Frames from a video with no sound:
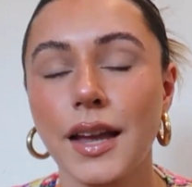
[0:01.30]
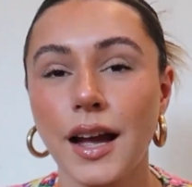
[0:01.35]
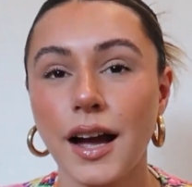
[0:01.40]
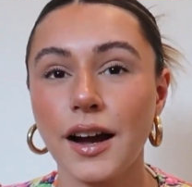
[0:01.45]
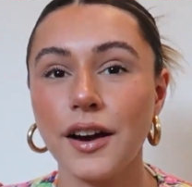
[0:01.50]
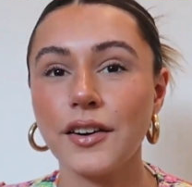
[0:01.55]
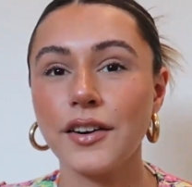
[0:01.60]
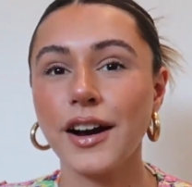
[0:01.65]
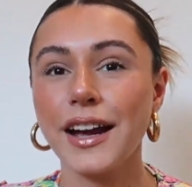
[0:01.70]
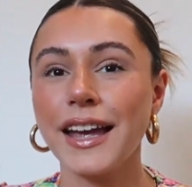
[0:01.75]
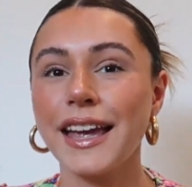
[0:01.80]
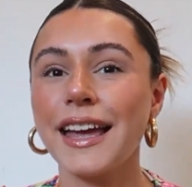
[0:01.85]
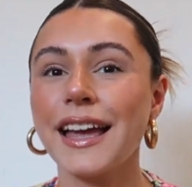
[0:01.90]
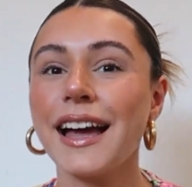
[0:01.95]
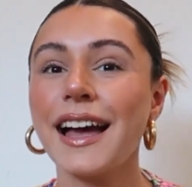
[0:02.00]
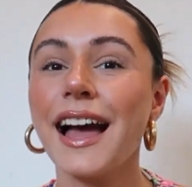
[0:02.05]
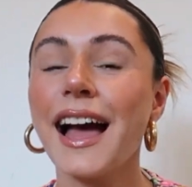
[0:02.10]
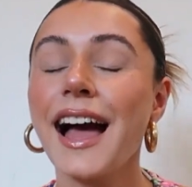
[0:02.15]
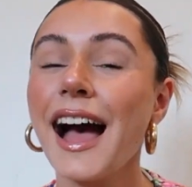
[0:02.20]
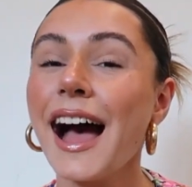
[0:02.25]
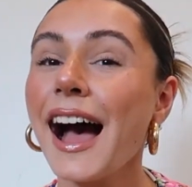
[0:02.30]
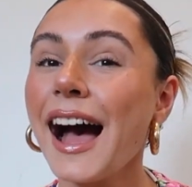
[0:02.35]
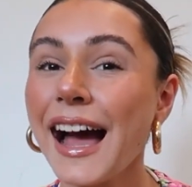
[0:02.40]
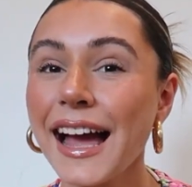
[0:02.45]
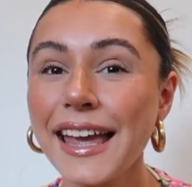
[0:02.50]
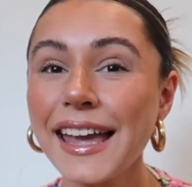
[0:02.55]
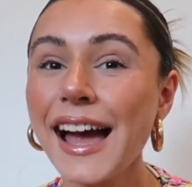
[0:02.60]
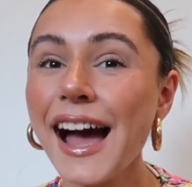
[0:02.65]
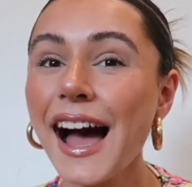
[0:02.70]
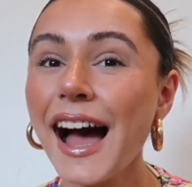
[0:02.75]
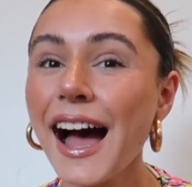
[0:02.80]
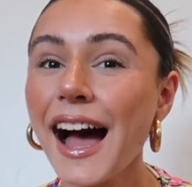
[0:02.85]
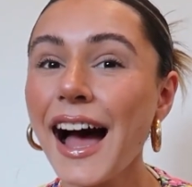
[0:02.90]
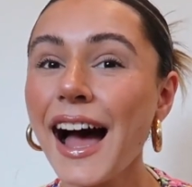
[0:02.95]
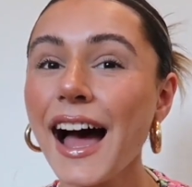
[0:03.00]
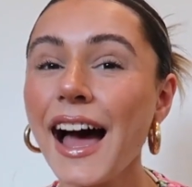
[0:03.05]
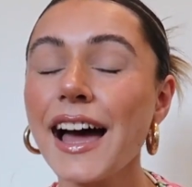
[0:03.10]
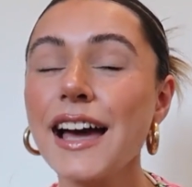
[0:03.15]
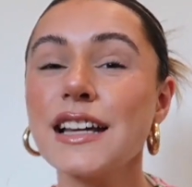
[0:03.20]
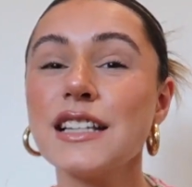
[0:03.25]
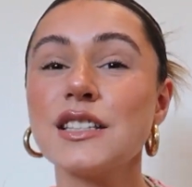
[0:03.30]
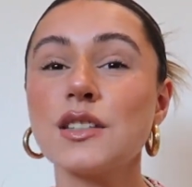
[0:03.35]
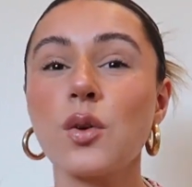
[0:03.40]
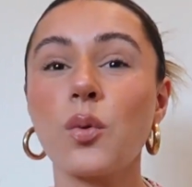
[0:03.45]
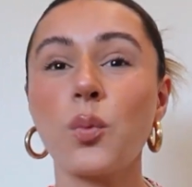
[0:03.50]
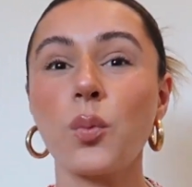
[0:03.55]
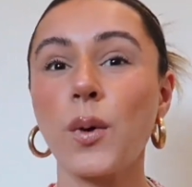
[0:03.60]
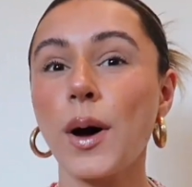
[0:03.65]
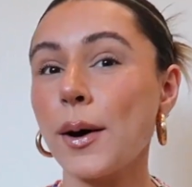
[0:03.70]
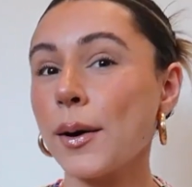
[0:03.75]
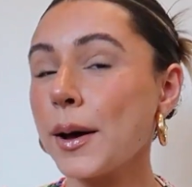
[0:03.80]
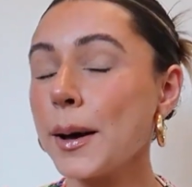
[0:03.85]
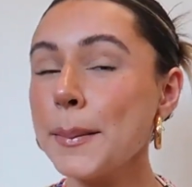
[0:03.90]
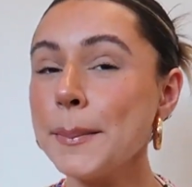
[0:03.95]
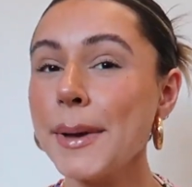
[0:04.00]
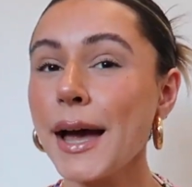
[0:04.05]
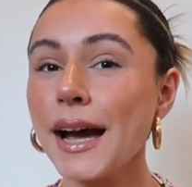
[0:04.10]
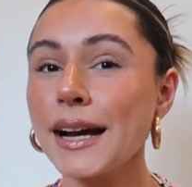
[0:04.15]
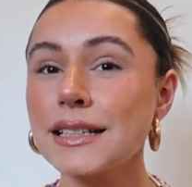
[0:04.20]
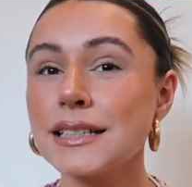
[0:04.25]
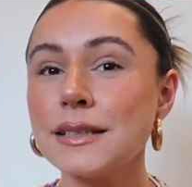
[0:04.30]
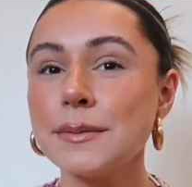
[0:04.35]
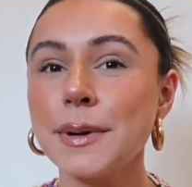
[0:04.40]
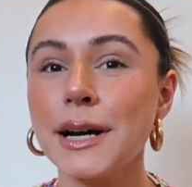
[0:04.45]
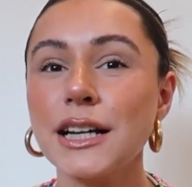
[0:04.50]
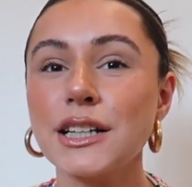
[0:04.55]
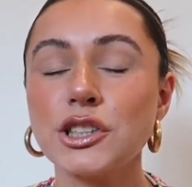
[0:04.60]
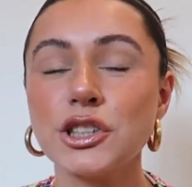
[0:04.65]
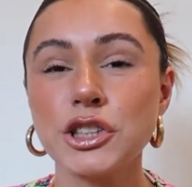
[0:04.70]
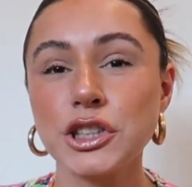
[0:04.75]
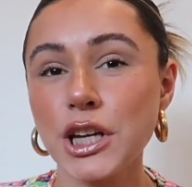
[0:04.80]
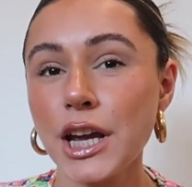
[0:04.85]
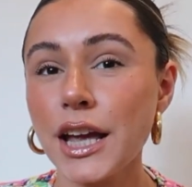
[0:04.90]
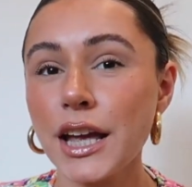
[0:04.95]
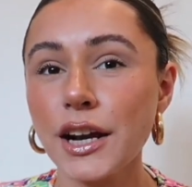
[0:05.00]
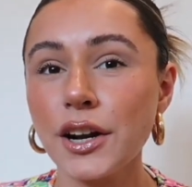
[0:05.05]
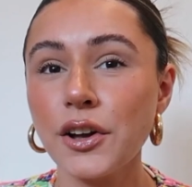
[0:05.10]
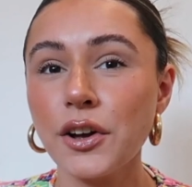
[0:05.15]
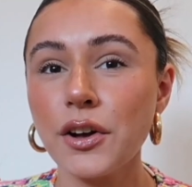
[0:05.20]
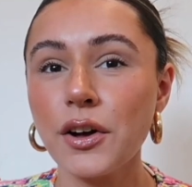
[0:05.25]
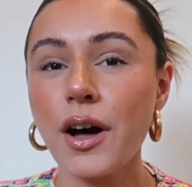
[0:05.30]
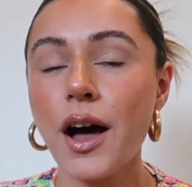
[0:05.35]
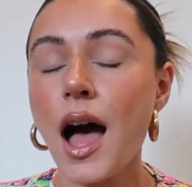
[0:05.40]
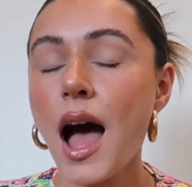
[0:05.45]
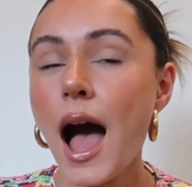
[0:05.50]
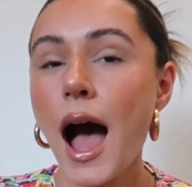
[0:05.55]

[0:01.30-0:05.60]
All right, hi guys, welcome back to my channel.